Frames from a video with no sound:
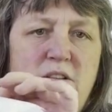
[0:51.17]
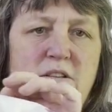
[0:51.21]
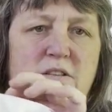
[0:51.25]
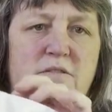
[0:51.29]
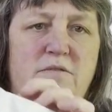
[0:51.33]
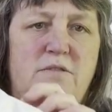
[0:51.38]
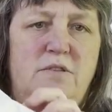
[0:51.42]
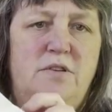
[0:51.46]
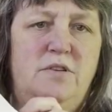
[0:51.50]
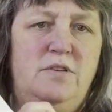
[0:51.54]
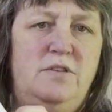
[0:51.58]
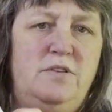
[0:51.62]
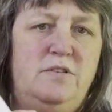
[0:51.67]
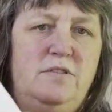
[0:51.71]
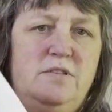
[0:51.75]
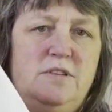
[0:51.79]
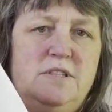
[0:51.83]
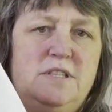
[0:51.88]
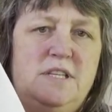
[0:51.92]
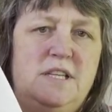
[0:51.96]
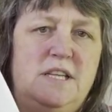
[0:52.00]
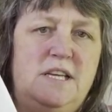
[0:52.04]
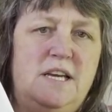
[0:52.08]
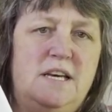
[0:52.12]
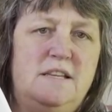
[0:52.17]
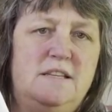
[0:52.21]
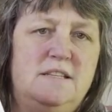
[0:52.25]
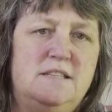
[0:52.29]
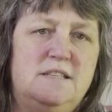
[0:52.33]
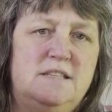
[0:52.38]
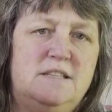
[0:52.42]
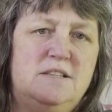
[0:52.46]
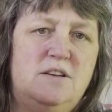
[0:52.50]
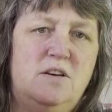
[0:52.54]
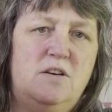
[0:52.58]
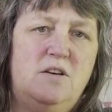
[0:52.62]
through to the other
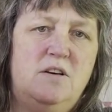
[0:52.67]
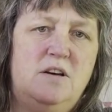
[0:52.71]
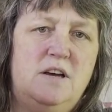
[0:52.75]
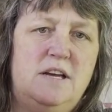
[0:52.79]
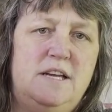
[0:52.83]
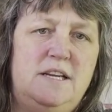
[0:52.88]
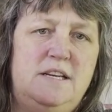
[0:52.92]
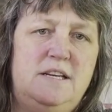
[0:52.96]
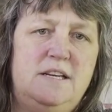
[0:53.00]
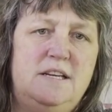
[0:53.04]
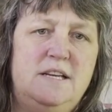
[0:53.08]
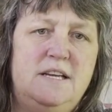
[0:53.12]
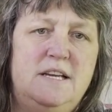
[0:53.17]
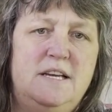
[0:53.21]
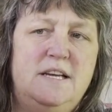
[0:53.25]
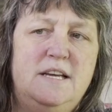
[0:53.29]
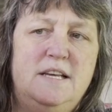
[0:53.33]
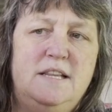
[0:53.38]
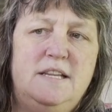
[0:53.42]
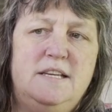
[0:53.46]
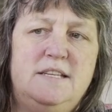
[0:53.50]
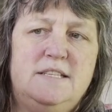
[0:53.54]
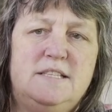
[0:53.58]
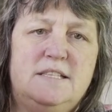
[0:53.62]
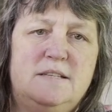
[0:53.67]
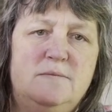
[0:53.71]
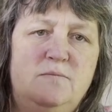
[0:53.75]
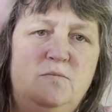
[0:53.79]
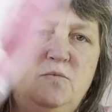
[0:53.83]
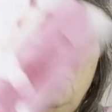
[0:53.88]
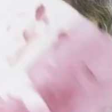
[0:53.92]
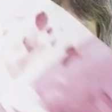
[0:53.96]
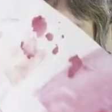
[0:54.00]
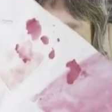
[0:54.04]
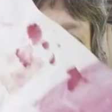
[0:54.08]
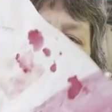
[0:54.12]
side, there's some
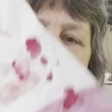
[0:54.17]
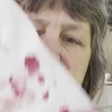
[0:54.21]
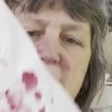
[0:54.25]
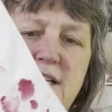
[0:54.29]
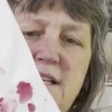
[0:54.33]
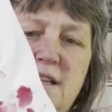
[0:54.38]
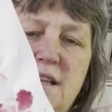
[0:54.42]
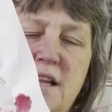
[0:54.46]
really